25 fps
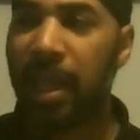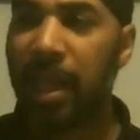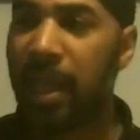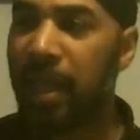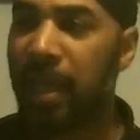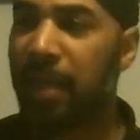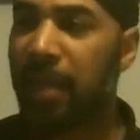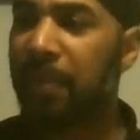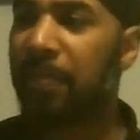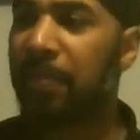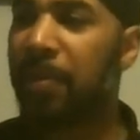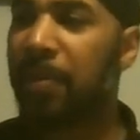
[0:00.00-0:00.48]

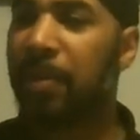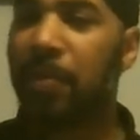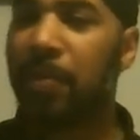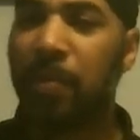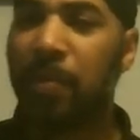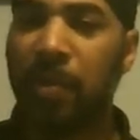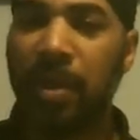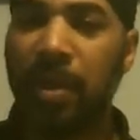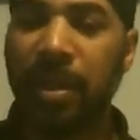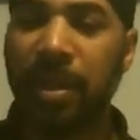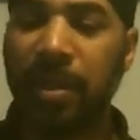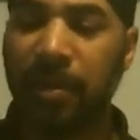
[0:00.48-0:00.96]

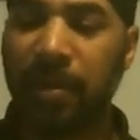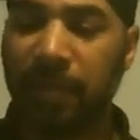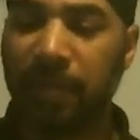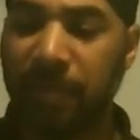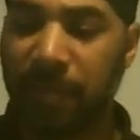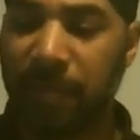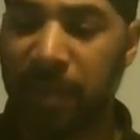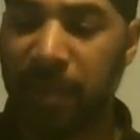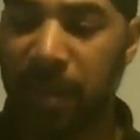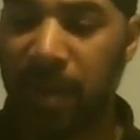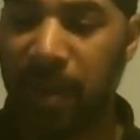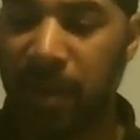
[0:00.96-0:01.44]
Every one
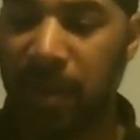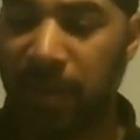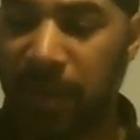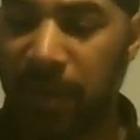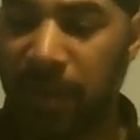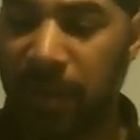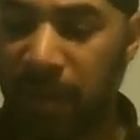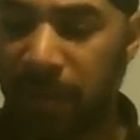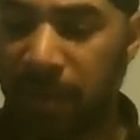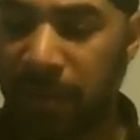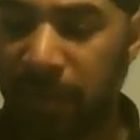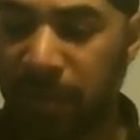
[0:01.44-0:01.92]
of
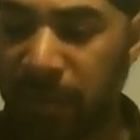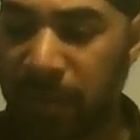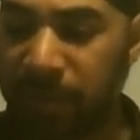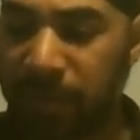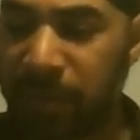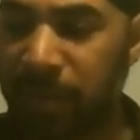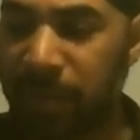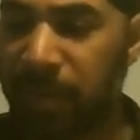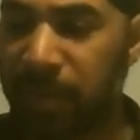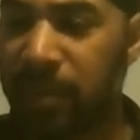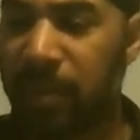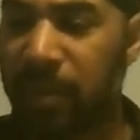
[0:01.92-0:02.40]

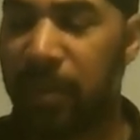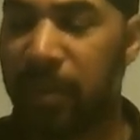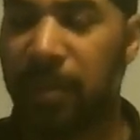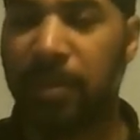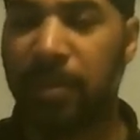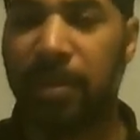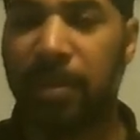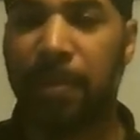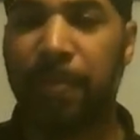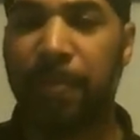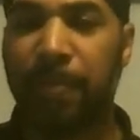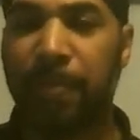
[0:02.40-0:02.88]

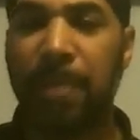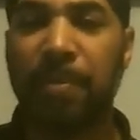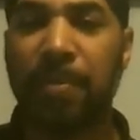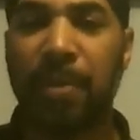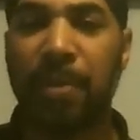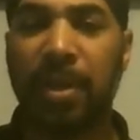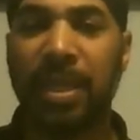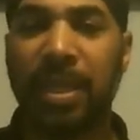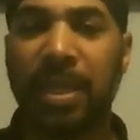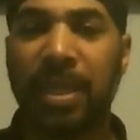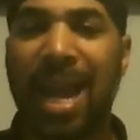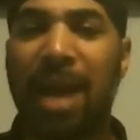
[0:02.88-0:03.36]
the
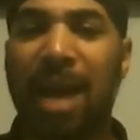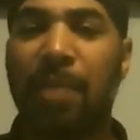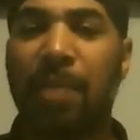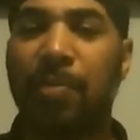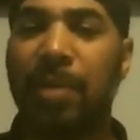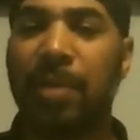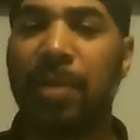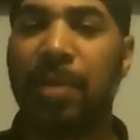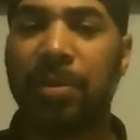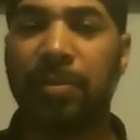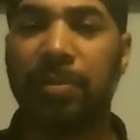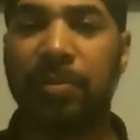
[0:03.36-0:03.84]
people of
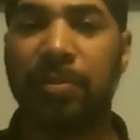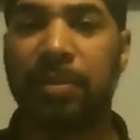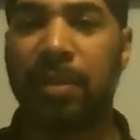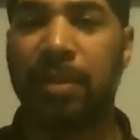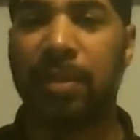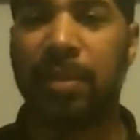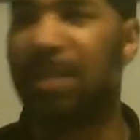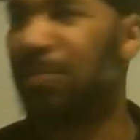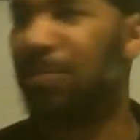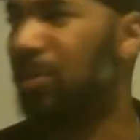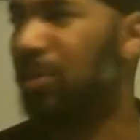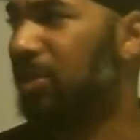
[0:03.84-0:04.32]
y'all went through
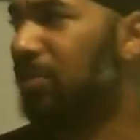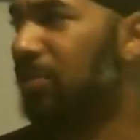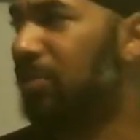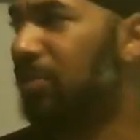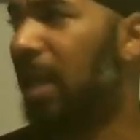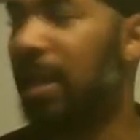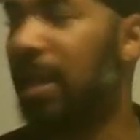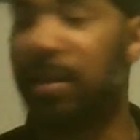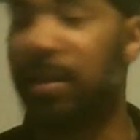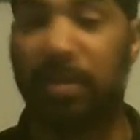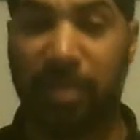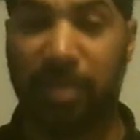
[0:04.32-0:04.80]
something. What you
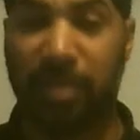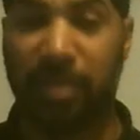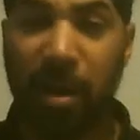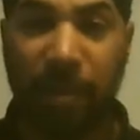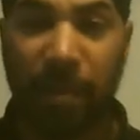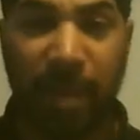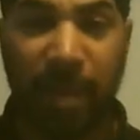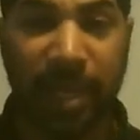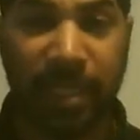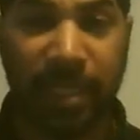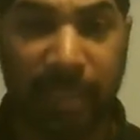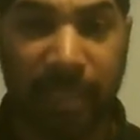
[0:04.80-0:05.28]
think?
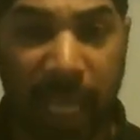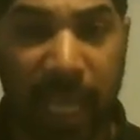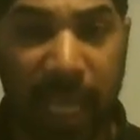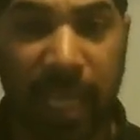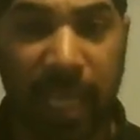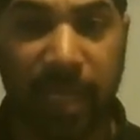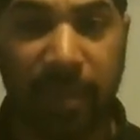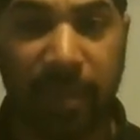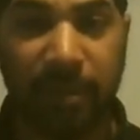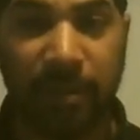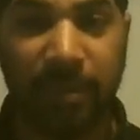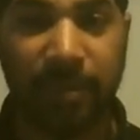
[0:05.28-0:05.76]
Talk about
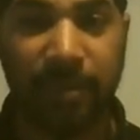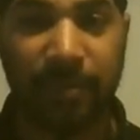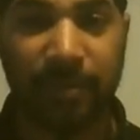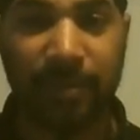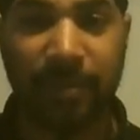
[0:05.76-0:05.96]
Daniel.